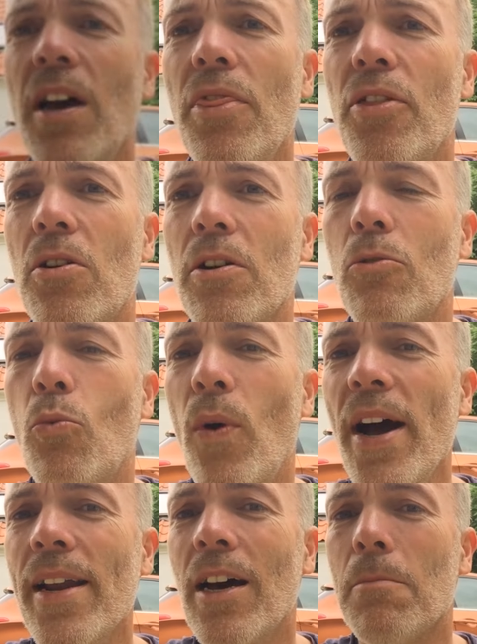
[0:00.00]
I thought,
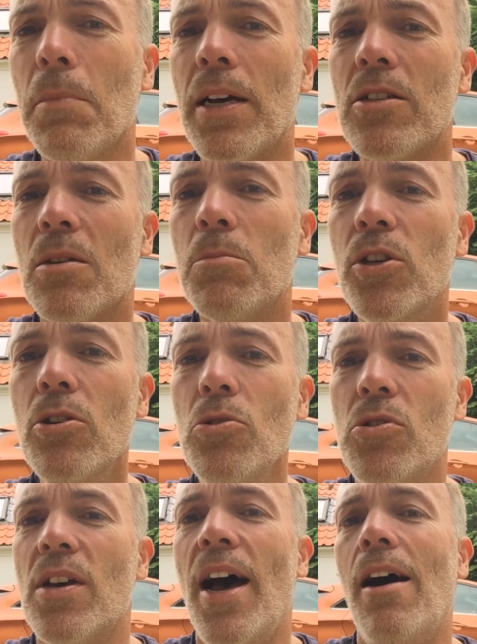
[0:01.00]
why not make some
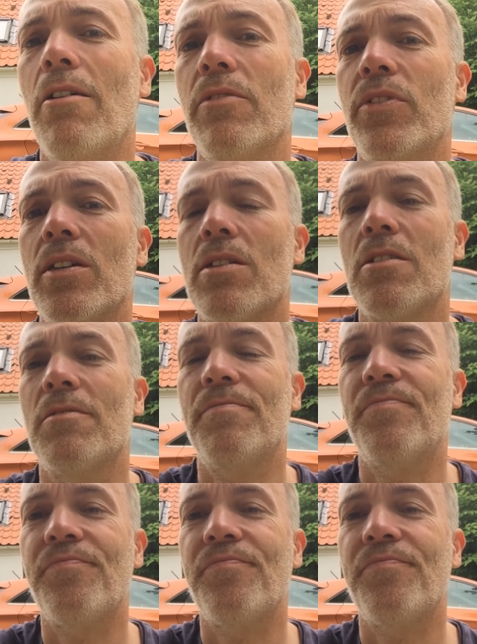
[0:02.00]
use out of it?